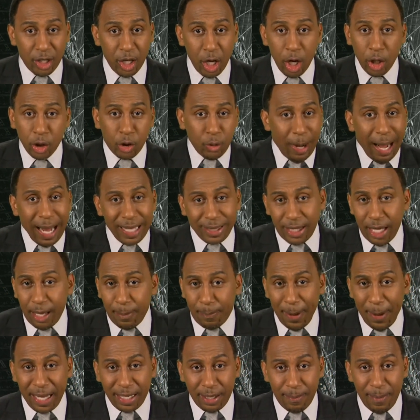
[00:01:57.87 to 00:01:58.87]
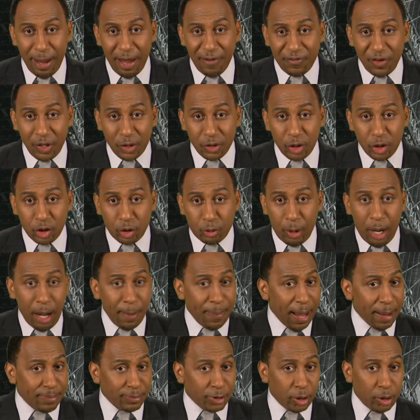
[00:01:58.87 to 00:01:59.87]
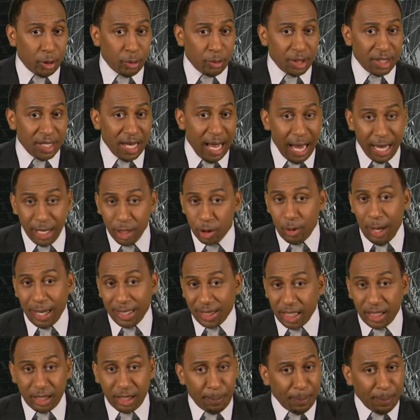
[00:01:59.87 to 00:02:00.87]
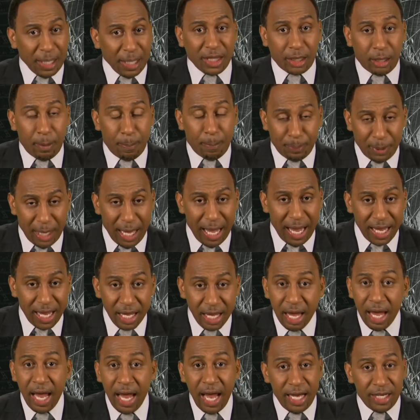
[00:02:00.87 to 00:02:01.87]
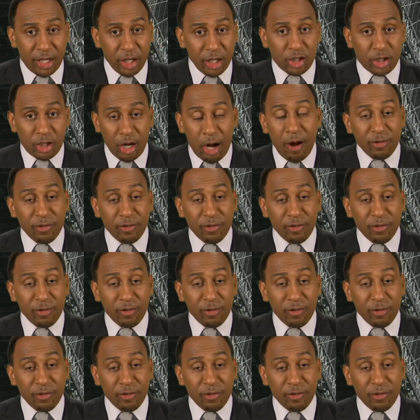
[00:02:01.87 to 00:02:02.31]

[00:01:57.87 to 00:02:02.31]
Do I think Baker Mayfield's a scrub? Absolutely not. Do I think the brother can play and deserves